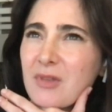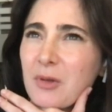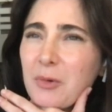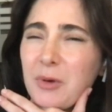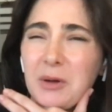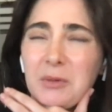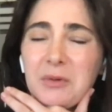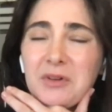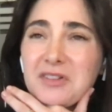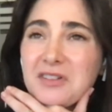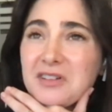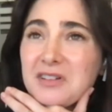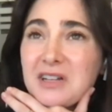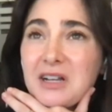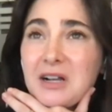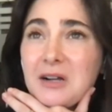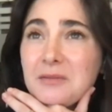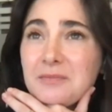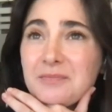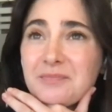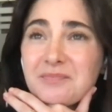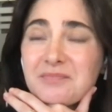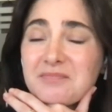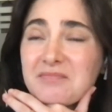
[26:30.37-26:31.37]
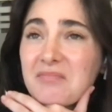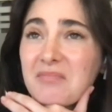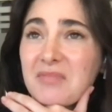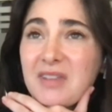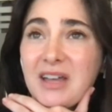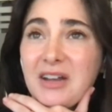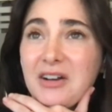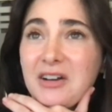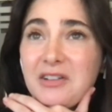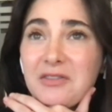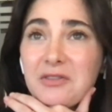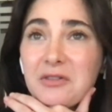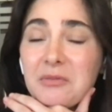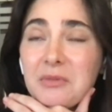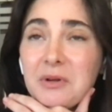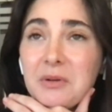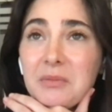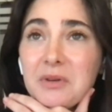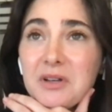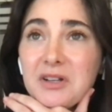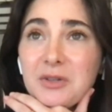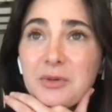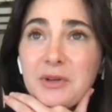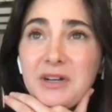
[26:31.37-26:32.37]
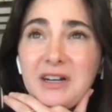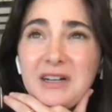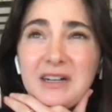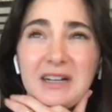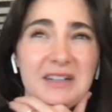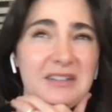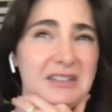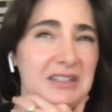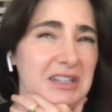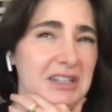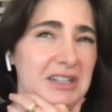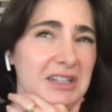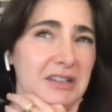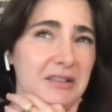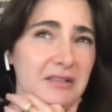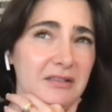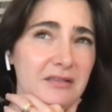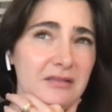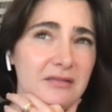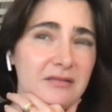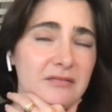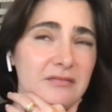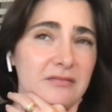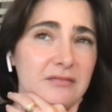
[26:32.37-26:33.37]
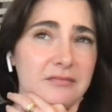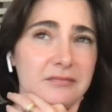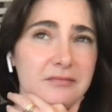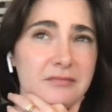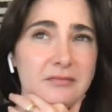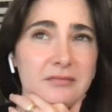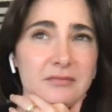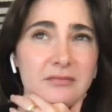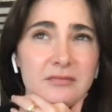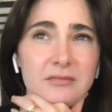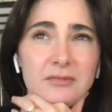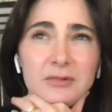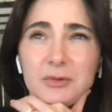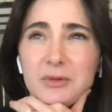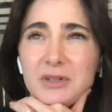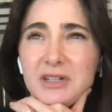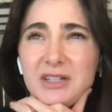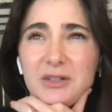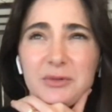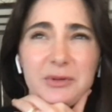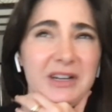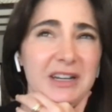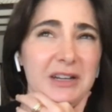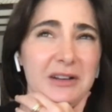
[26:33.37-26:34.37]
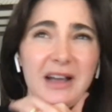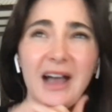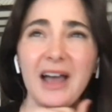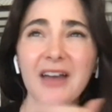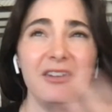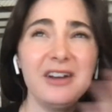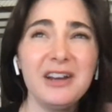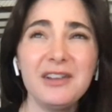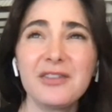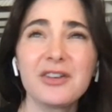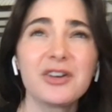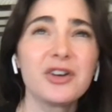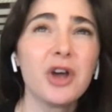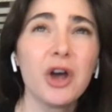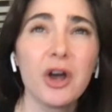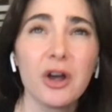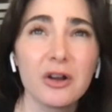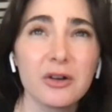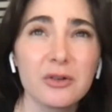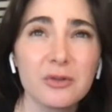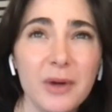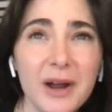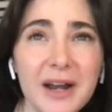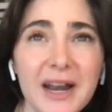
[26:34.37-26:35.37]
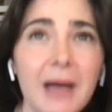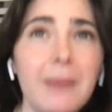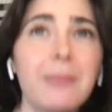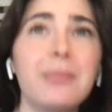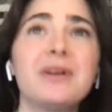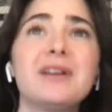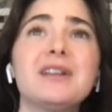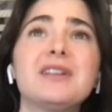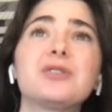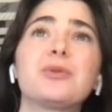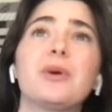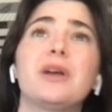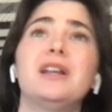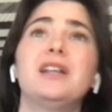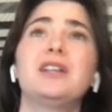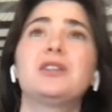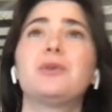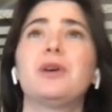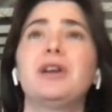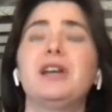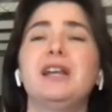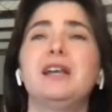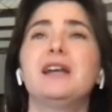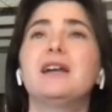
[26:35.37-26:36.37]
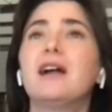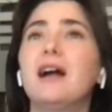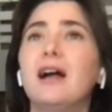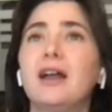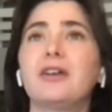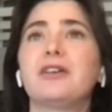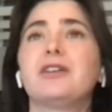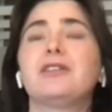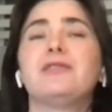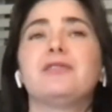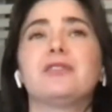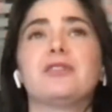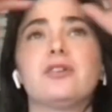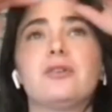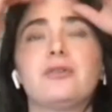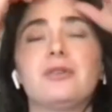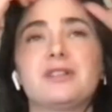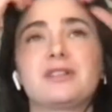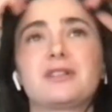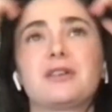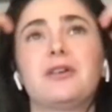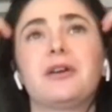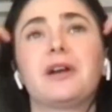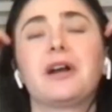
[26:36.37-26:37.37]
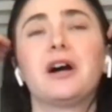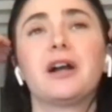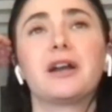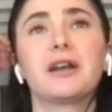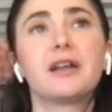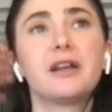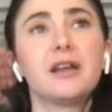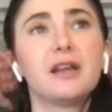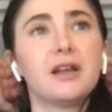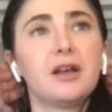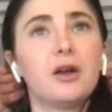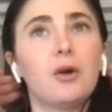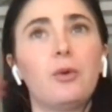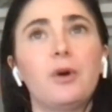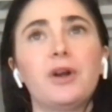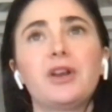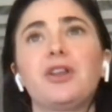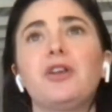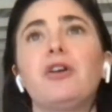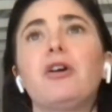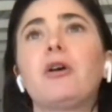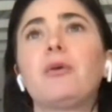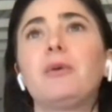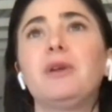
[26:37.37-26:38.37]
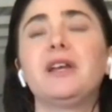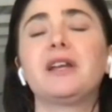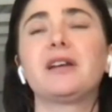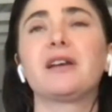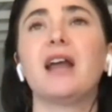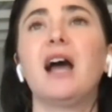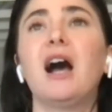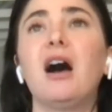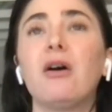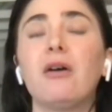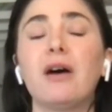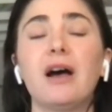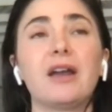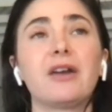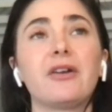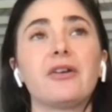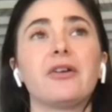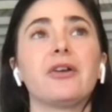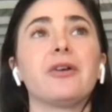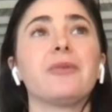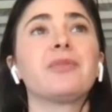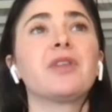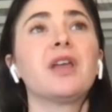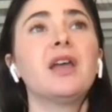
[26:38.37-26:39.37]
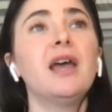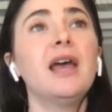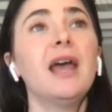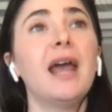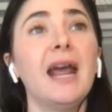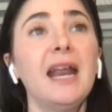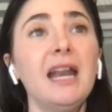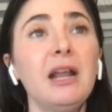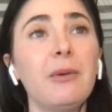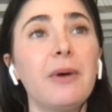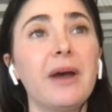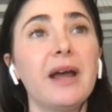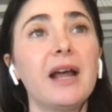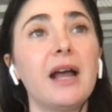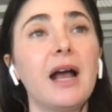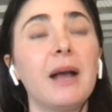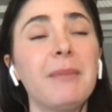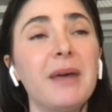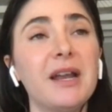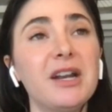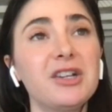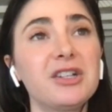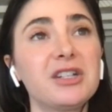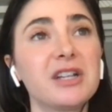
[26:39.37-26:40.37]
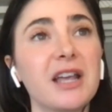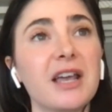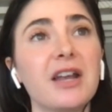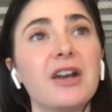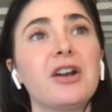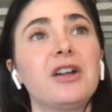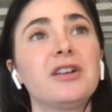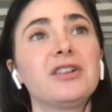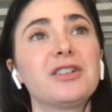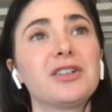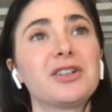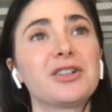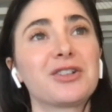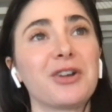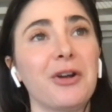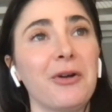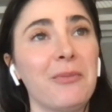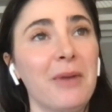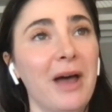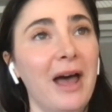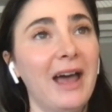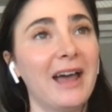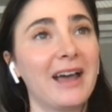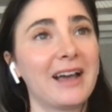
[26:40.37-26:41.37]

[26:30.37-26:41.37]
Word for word: when was it now? I don't even remember. 2019? 2020? Okay. I don't even know. What happened in 2020? I don't even know what's going on. What year are we in now? I don't know. Anyway, I managed to get it onto Showmax